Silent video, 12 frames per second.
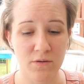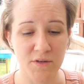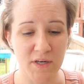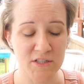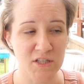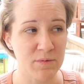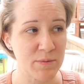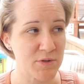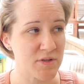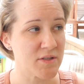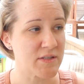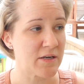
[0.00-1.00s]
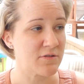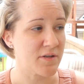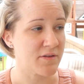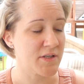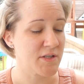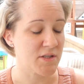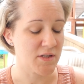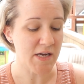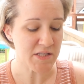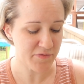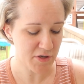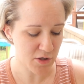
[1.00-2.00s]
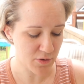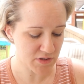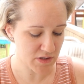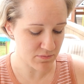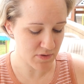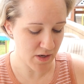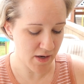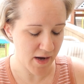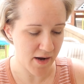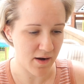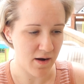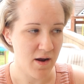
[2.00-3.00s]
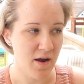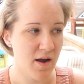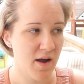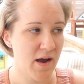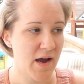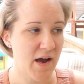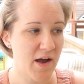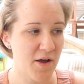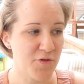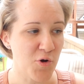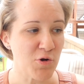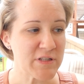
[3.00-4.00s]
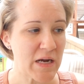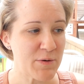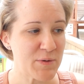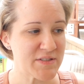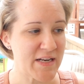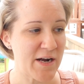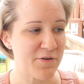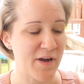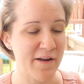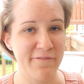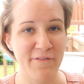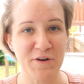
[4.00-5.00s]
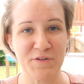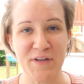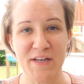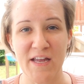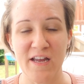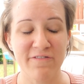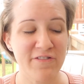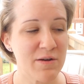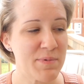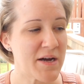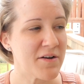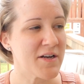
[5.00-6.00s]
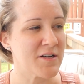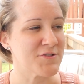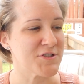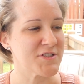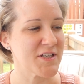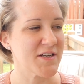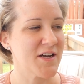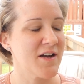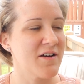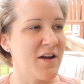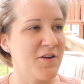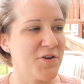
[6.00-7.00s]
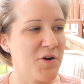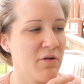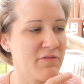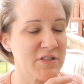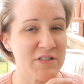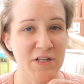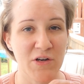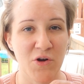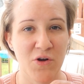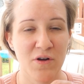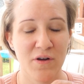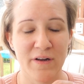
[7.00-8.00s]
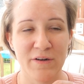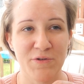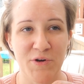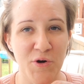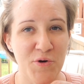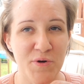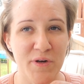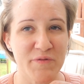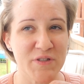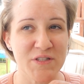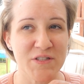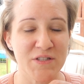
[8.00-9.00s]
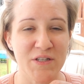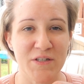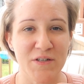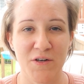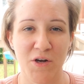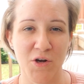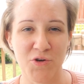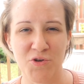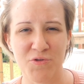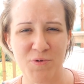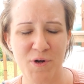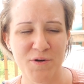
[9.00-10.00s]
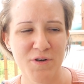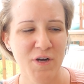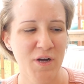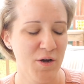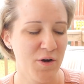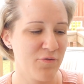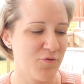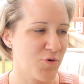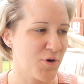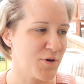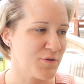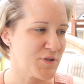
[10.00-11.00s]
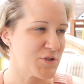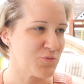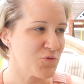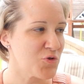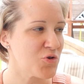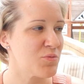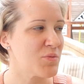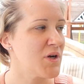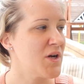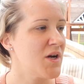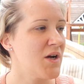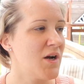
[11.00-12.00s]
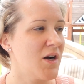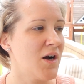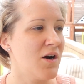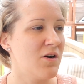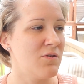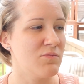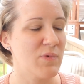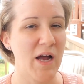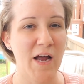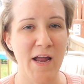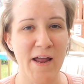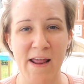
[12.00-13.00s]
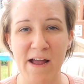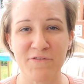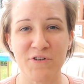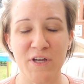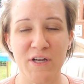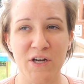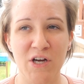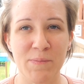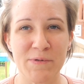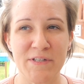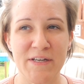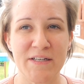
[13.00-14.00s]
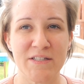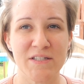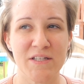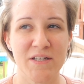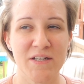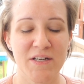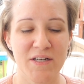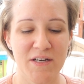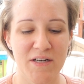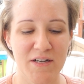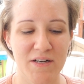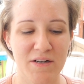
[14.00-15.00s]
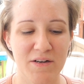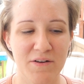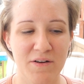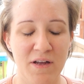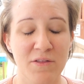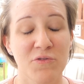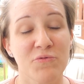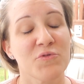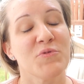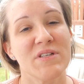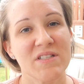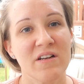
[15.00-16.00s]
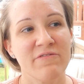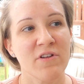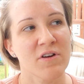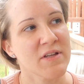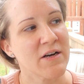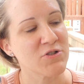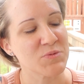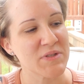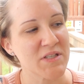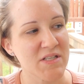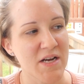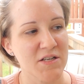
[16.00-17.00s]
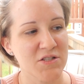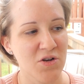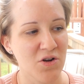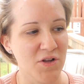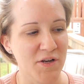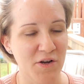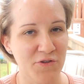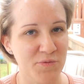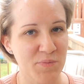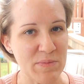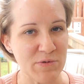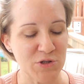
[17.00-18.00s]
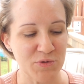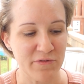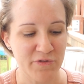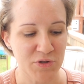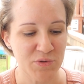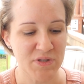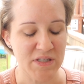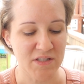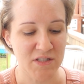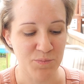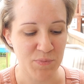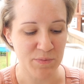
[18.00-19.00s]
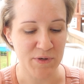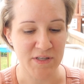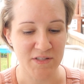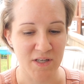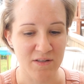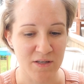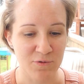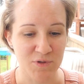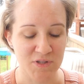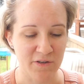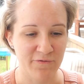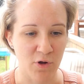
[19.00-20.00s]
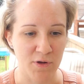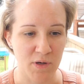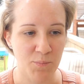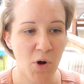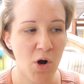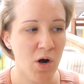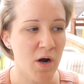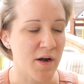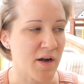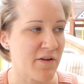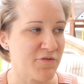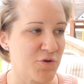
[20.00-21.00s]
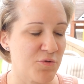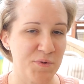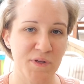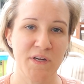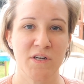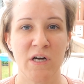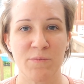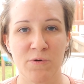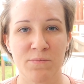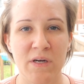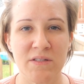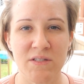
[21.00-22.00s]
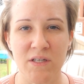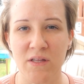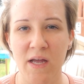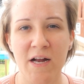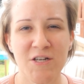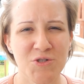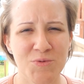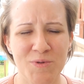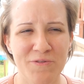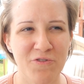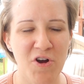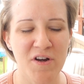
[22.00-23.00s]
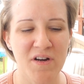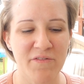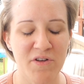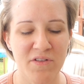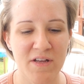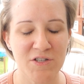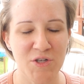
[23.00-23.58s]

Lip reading: You guys saw me put that down, I think, in the last video or something, and the whole time it was down, I felt like iffy about it. I was just like, I don't know if this is like a good rug for this room. And after like a couple days, and the reason I felt like that was because I saw like other people's reviews, and some people had said that it was like falling apart, and after only like a couple of months, like the edges were frayed and everything.